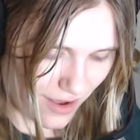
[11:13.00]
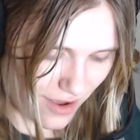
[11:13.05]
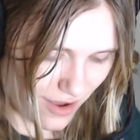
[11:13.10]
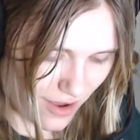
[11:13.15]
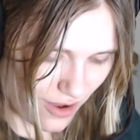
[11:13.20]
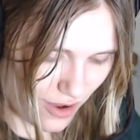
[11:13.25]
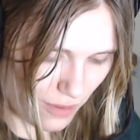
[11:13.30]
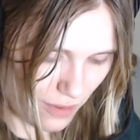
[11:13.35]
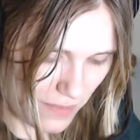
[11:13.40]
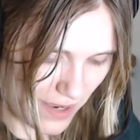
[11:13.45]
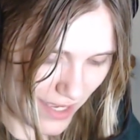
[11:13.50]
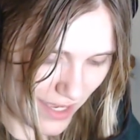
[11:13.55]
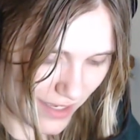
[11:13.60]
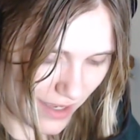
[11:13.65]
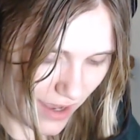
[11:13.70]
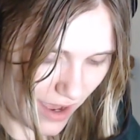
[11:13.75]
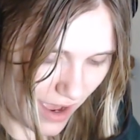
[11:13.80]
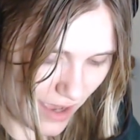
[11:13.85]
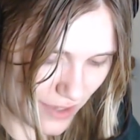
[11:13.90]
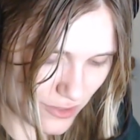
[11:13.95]
Oh my
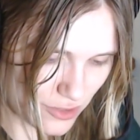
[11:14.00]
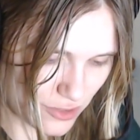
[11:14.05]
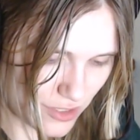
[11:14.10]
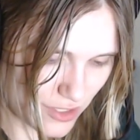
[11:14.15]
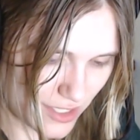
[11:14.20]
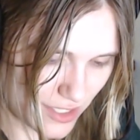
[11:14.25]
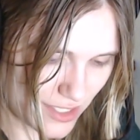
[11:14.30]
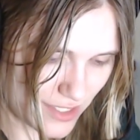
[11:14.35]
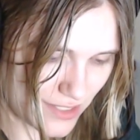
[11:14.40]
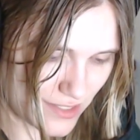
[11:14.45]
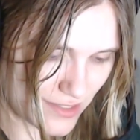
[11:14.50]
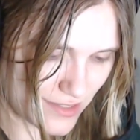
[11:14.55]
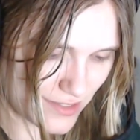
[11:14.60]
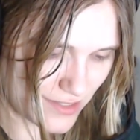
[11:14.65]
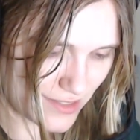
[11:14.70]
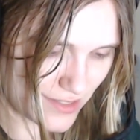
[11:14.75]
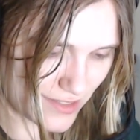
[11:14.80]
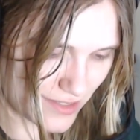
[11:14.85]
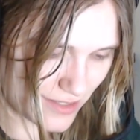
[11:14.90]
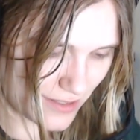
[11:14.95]
gosh, this
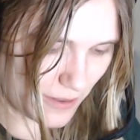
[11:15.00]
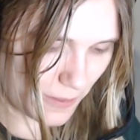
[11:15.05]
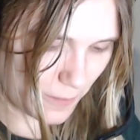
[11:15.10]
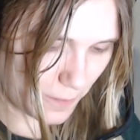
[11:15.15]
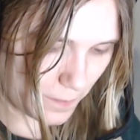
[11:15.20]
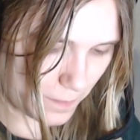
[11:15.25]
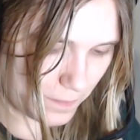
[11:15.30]
is...